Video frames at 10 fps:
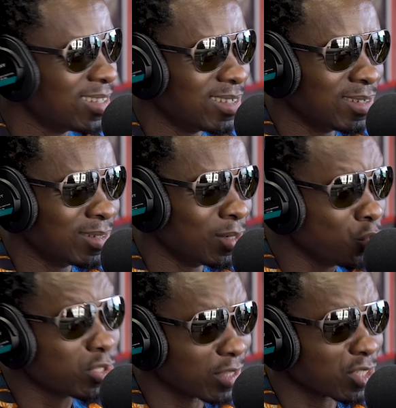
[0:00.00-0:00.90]
now, but cats
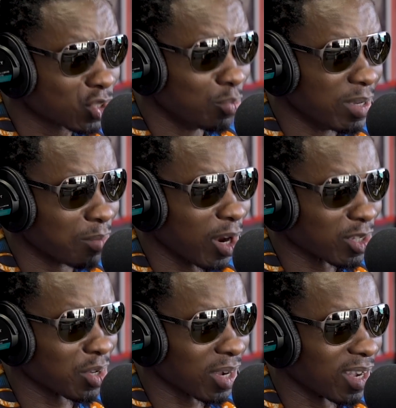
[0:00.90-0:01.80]
say, did this "Oh, to he, me?" I
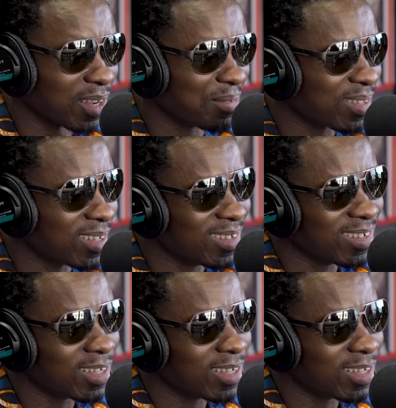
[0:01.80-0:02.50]
suck. You know, but we look